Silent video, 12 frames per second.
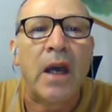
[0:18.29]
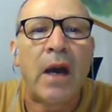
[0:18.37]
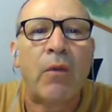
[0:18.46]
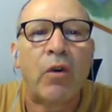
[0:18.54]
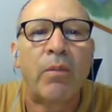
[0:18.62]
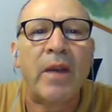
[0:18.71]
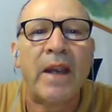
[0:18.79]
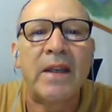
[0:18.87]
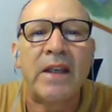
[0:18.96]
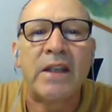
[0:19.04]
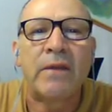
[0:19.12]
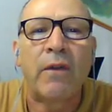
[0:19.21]
A word blend
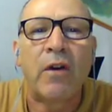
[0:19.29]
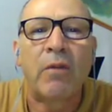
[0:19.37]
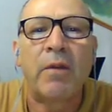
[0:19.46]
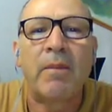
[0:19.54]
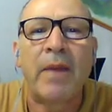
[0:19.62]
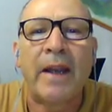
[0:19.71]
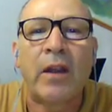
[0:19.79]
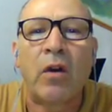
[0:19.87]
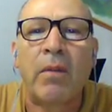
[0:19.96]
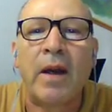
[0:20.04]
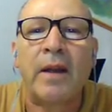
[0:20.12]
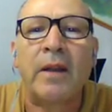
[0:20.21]
is formed by
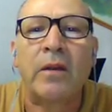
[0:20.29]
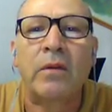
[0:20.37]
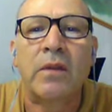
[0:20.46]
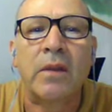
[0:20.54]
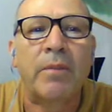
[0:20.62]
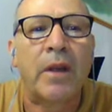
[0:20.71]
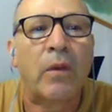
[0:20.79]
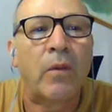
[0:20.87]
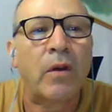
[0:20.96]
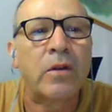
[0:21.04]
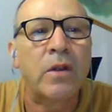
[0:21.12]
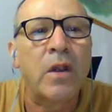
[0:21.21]
combining two separate
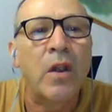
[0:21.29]
words